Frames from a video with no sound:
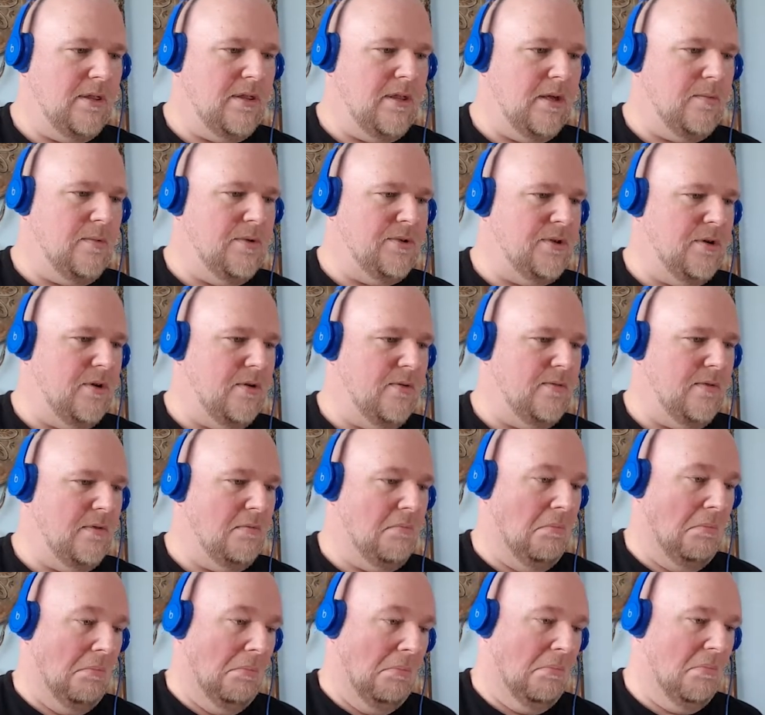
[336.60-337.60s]
thing was
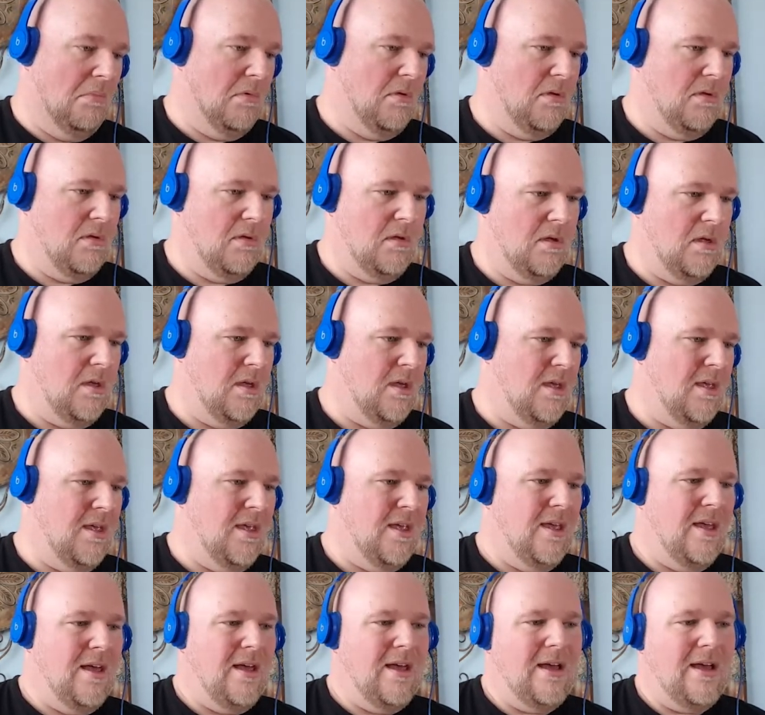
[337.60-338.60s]
over.
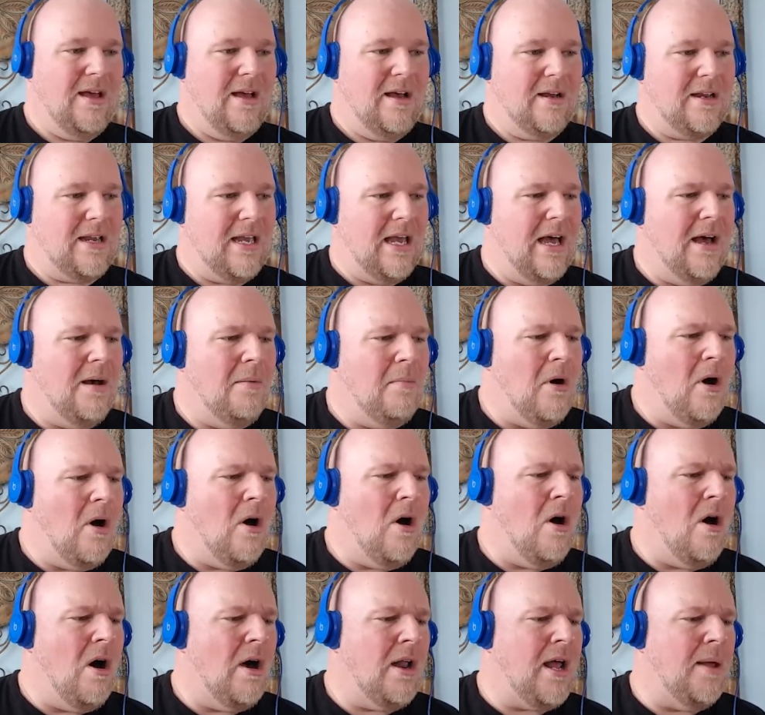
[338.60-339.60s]
Ah, come
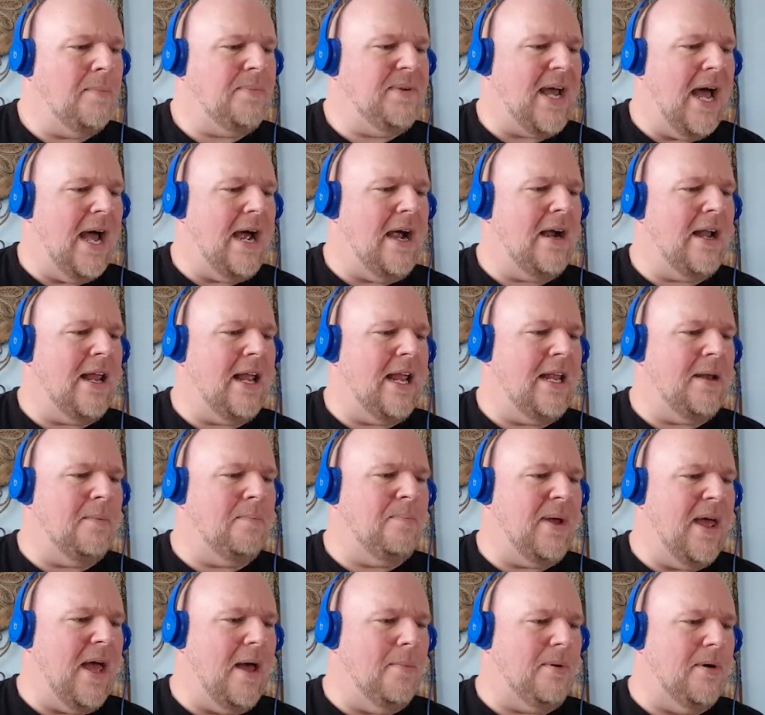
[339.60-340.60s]
on! I'm tired of eating
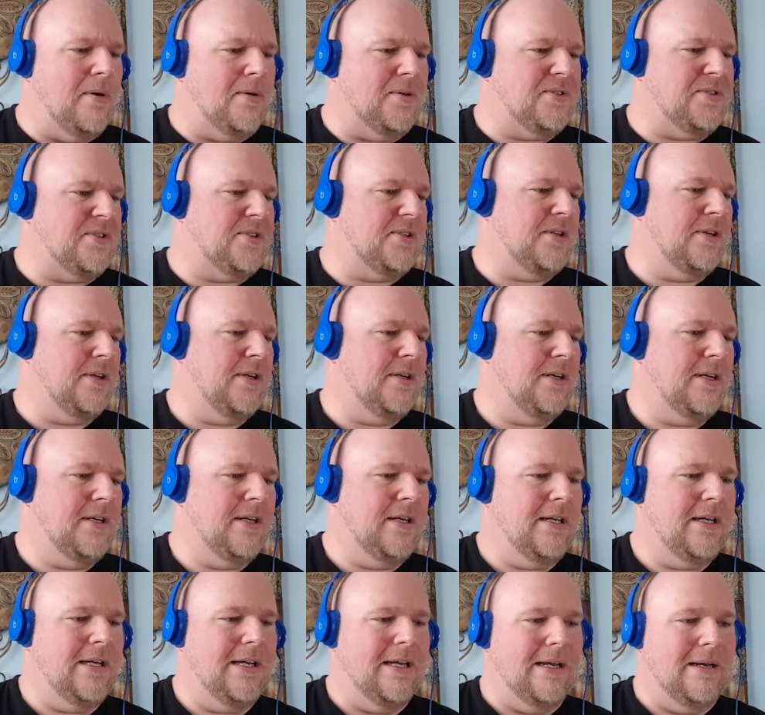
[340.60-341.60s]
pebbles!
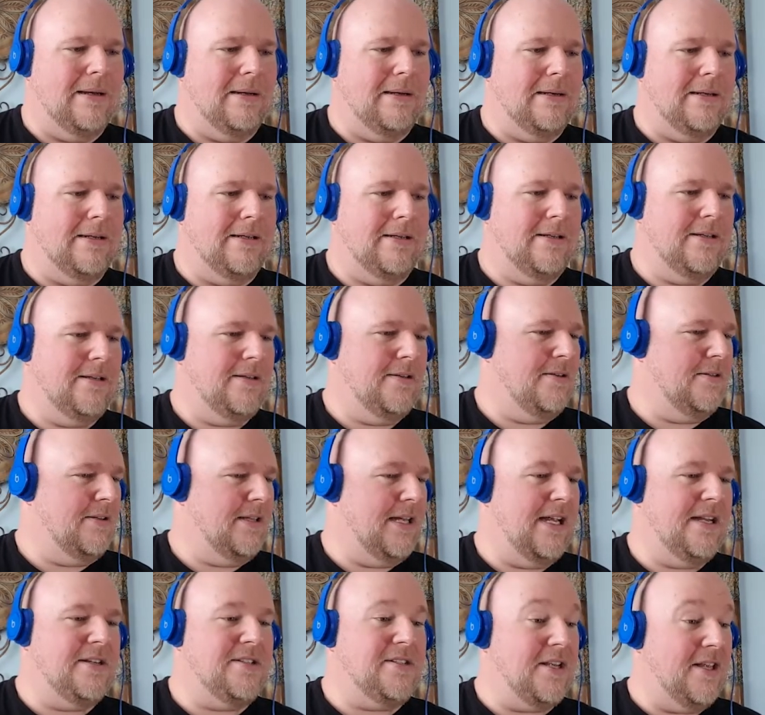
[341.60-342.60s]

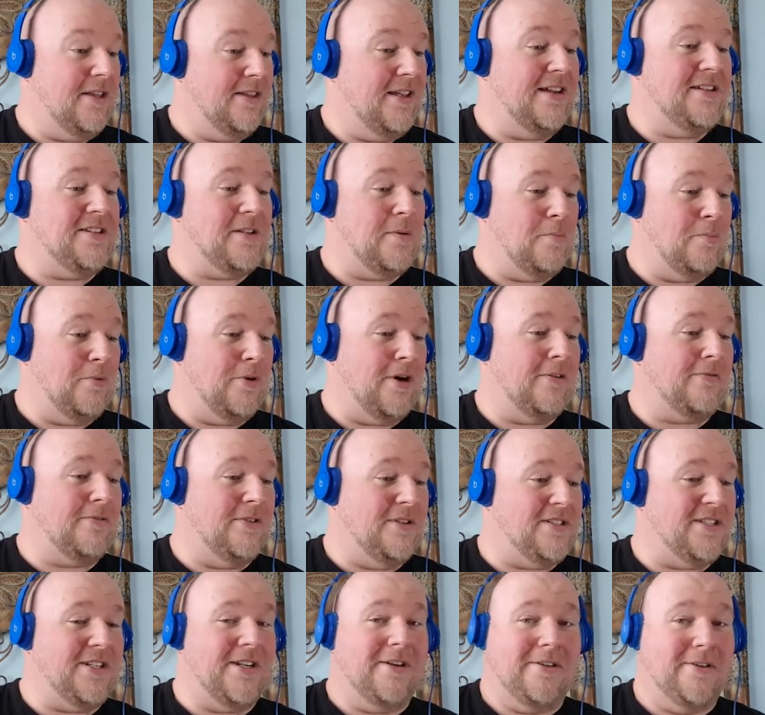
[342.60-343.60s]
There's a
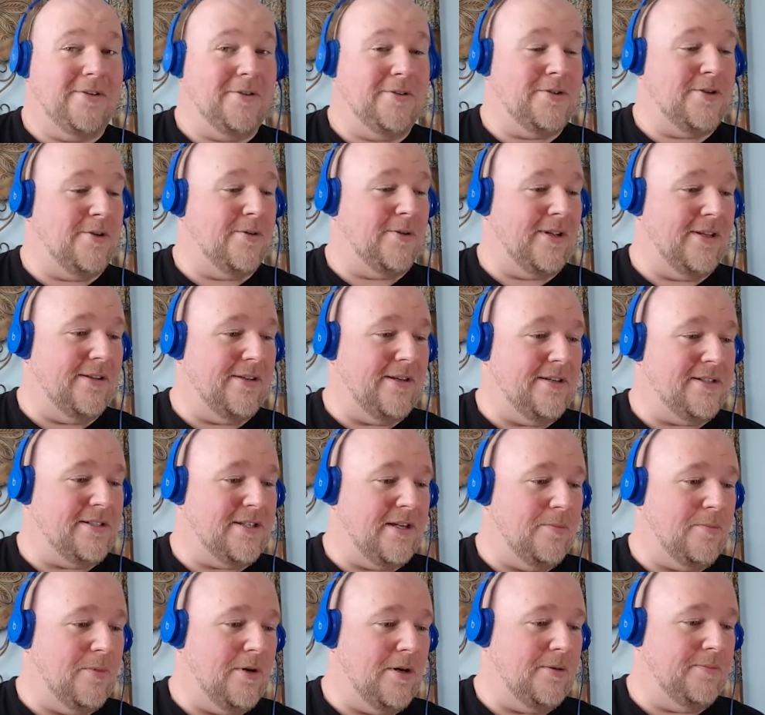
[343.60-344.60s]
breakfast cereal joke in there
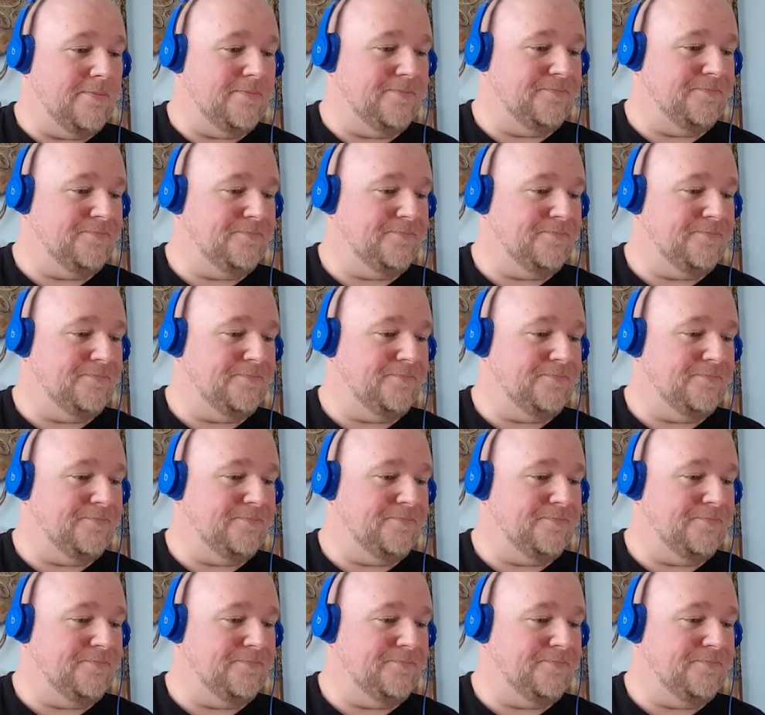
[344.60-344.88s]
somewhere.